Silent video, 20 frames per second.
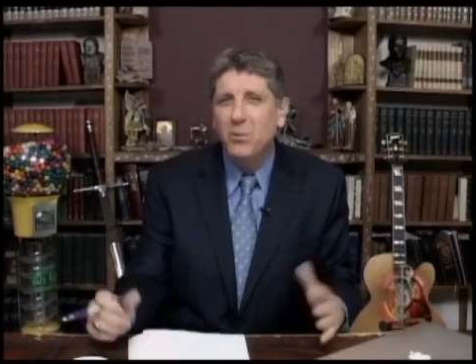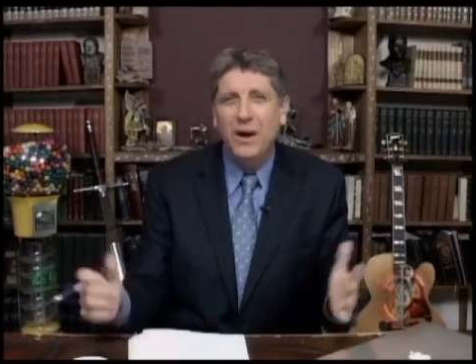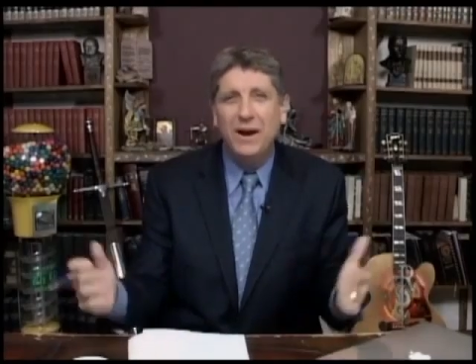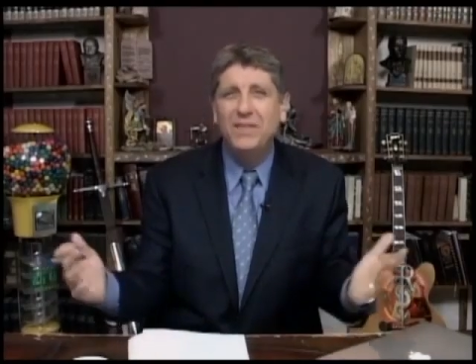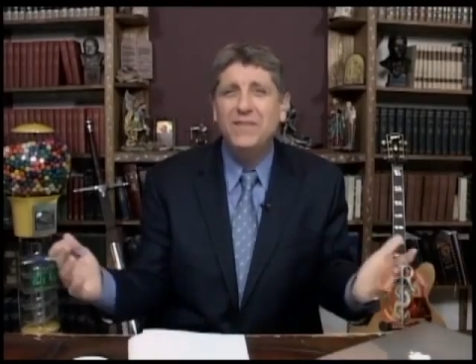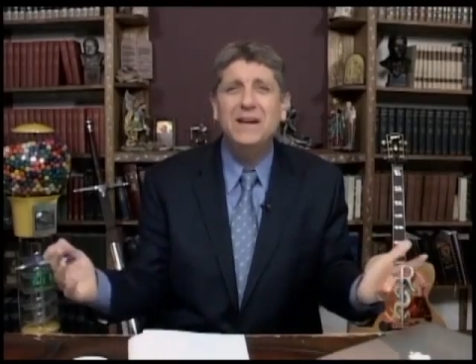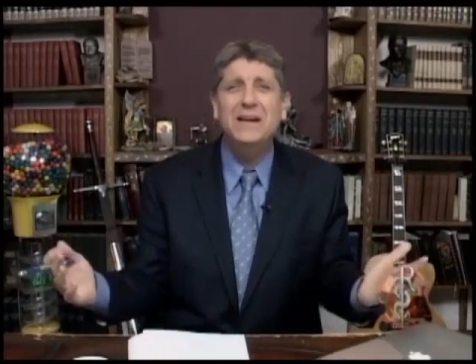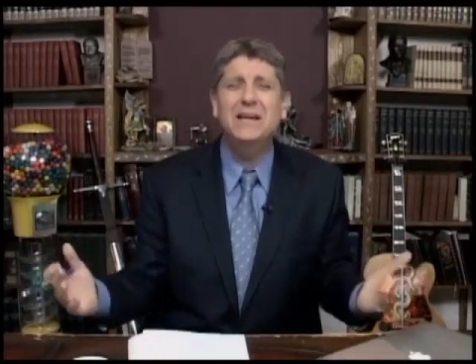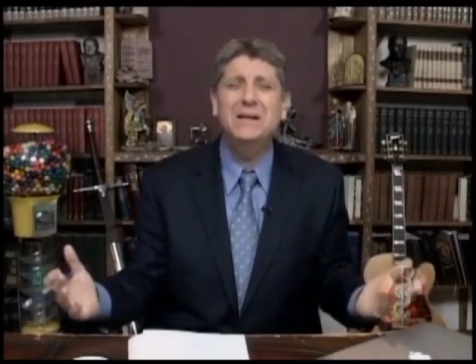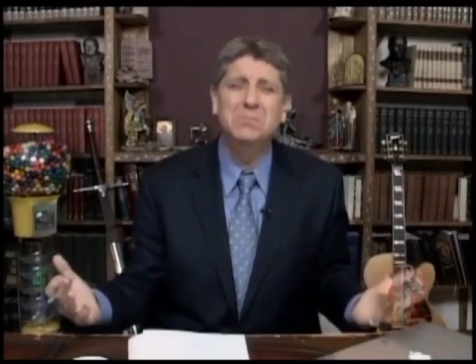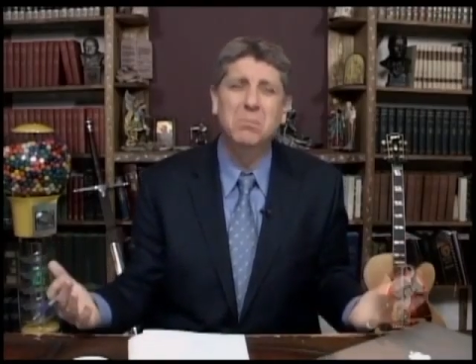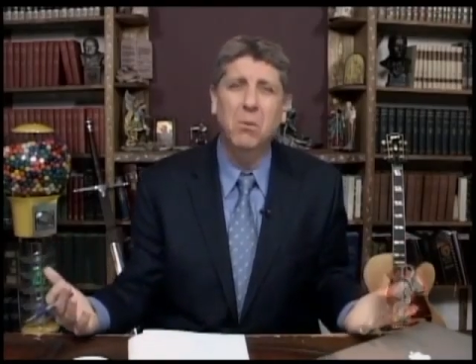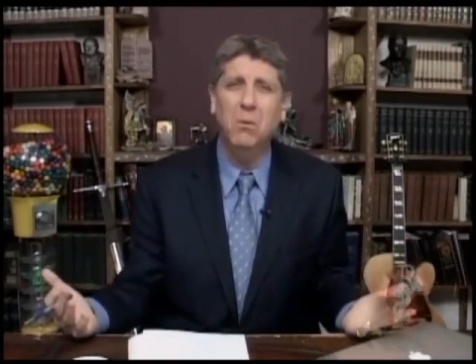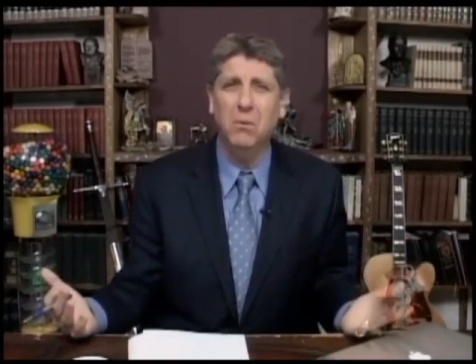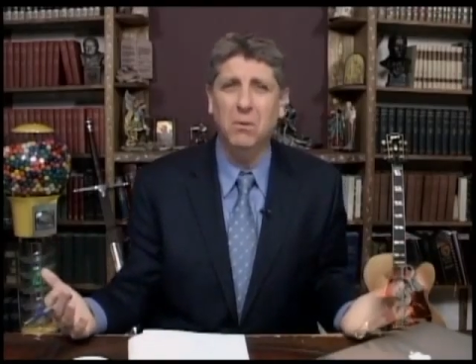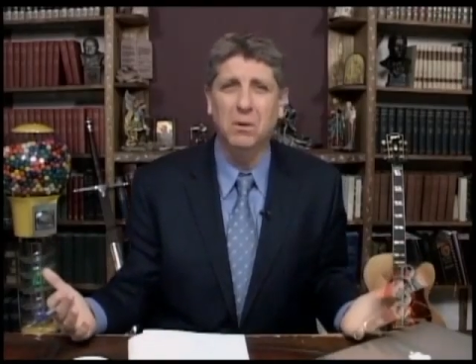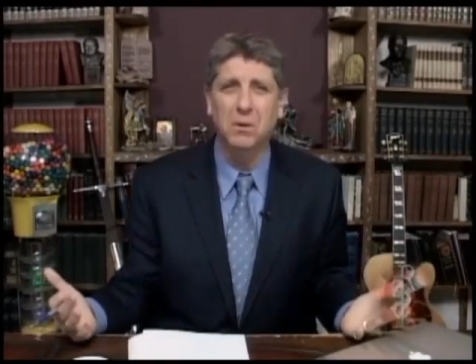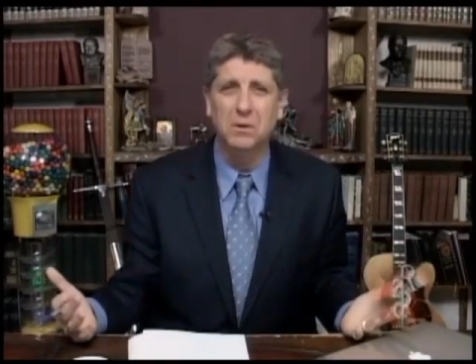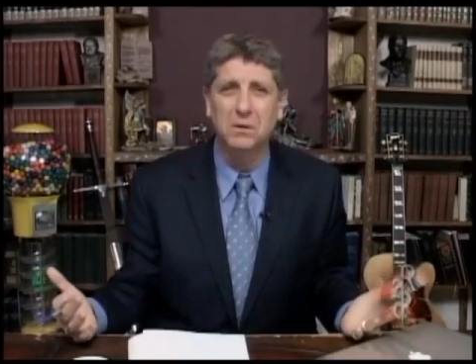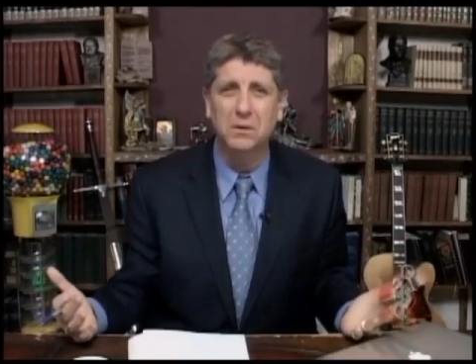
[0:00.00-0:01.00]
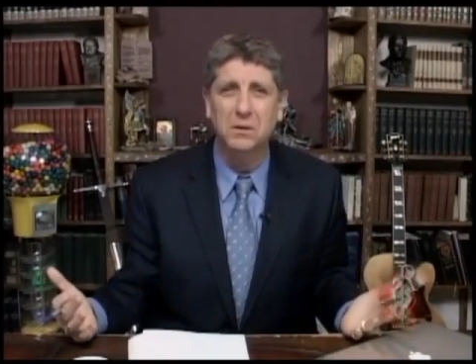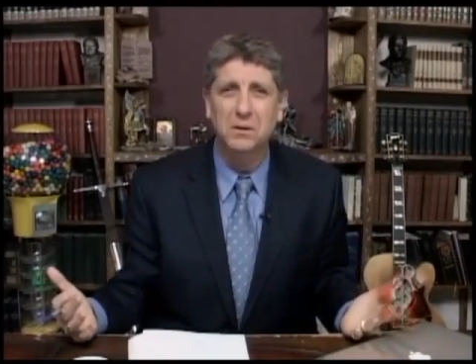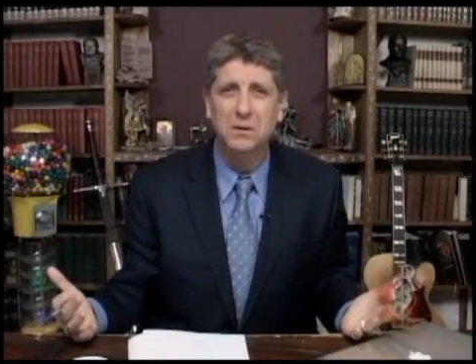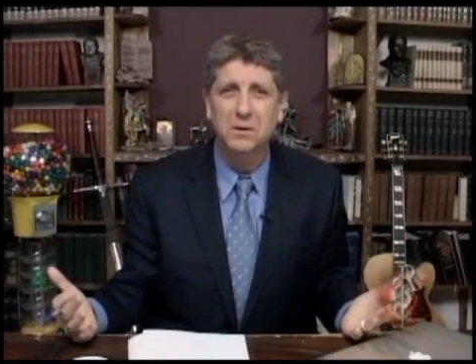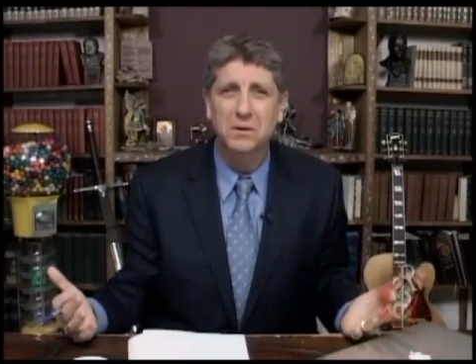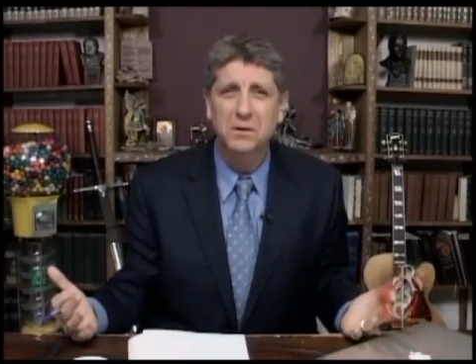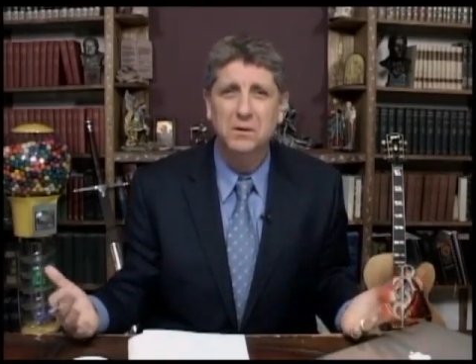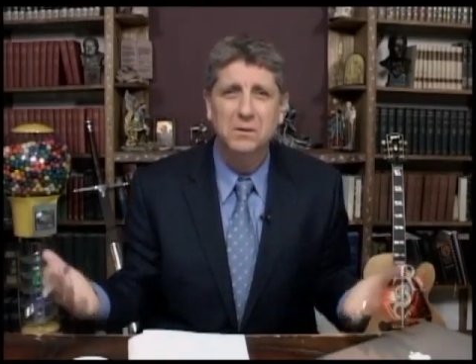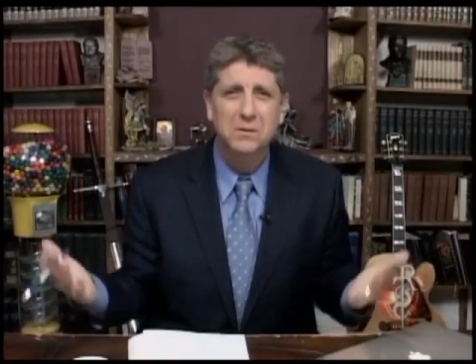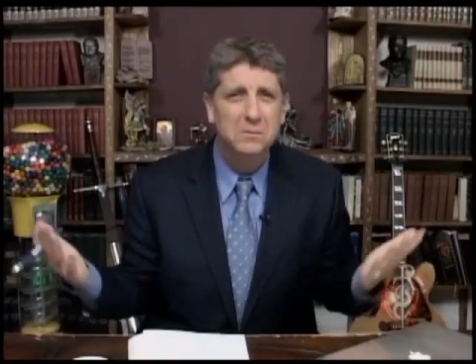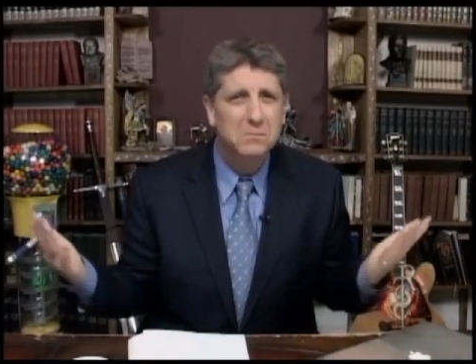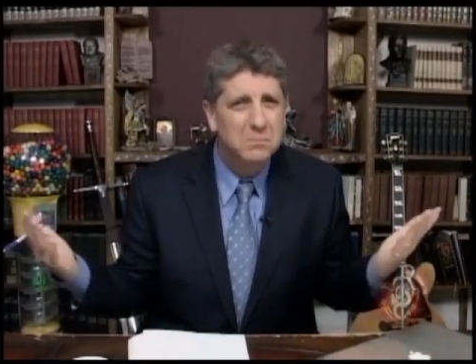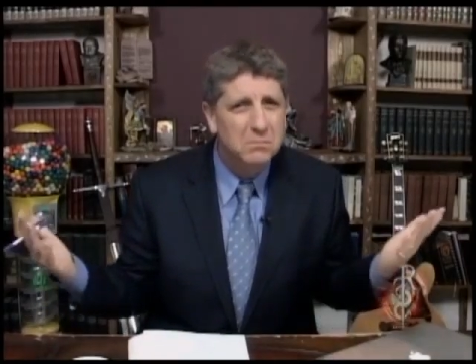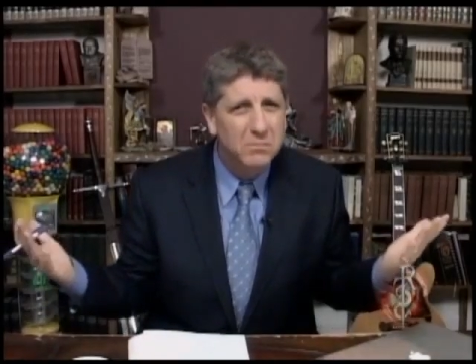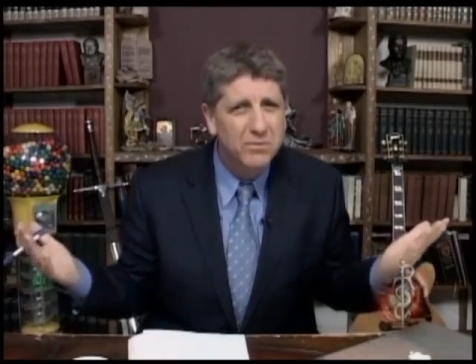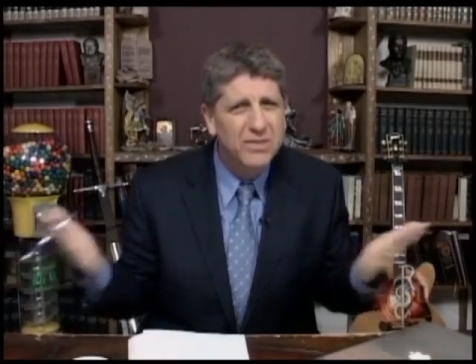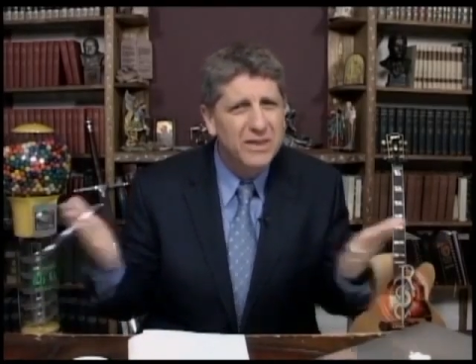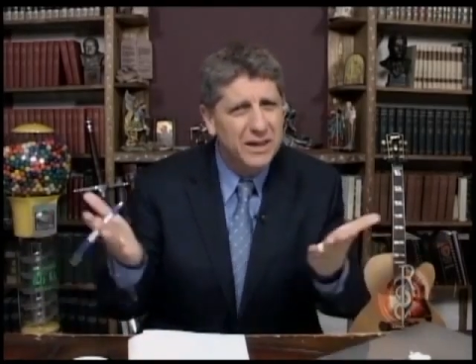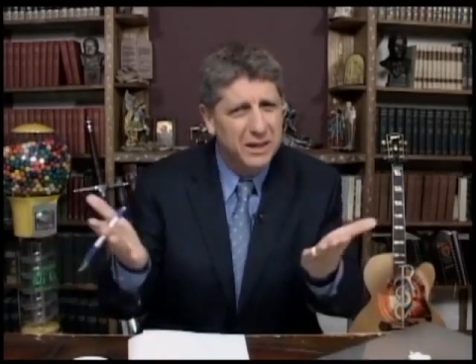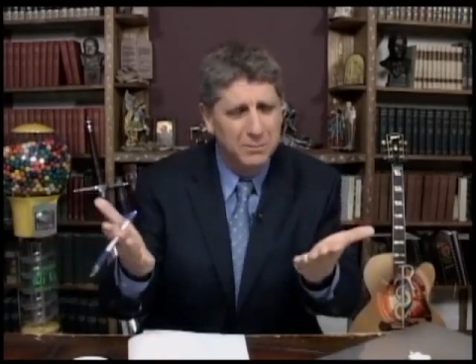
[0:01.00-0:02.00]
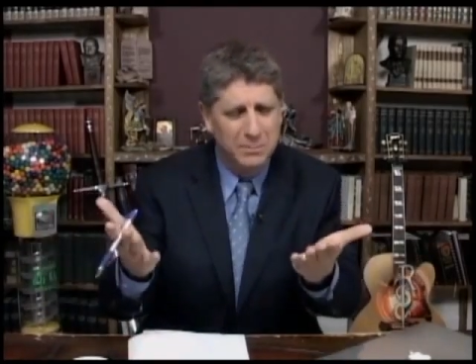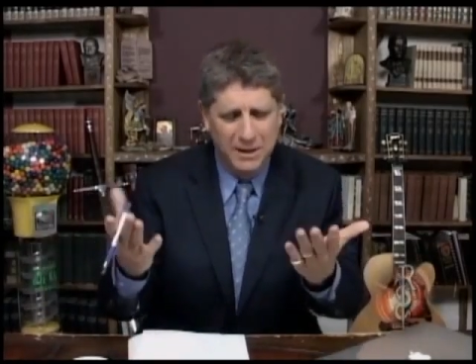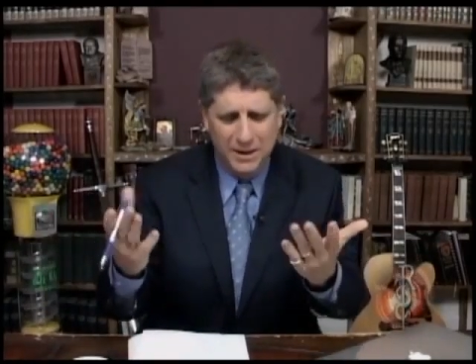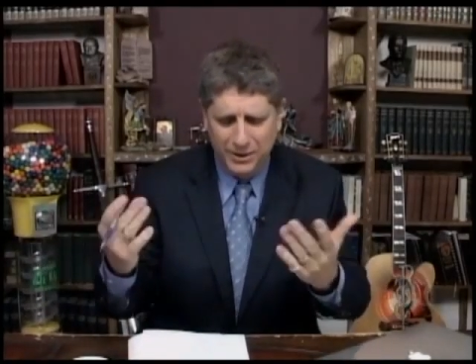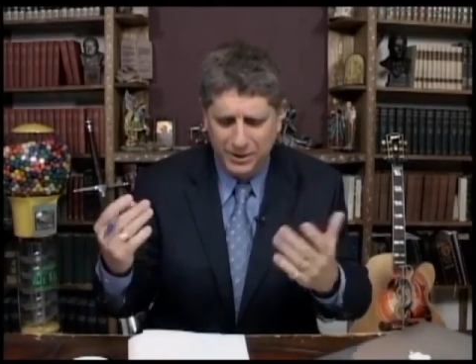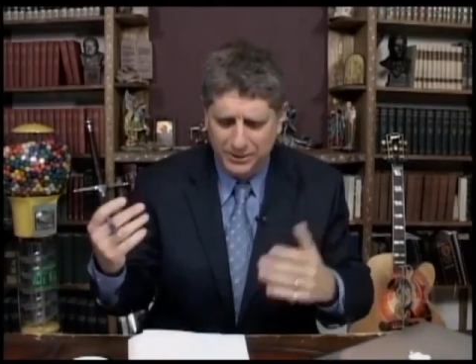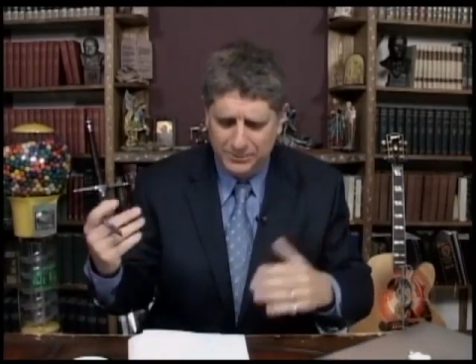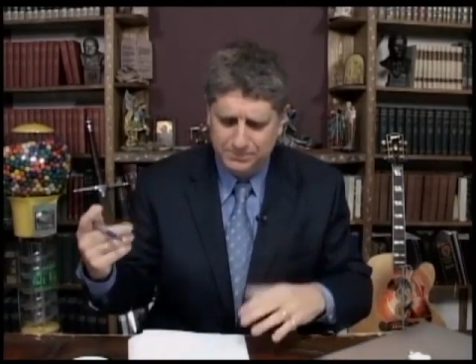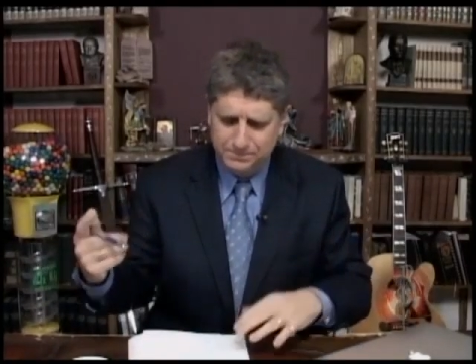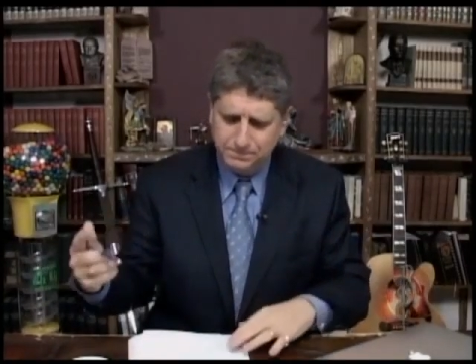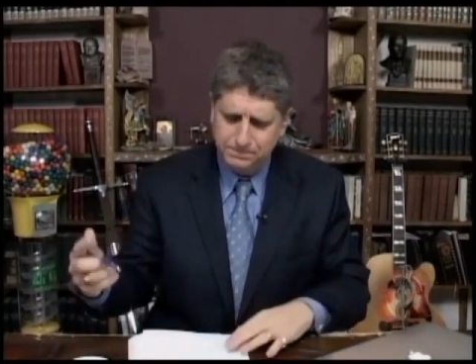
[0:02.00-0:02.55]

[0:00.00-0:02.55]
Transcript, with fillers: Why do they need more? Think about it.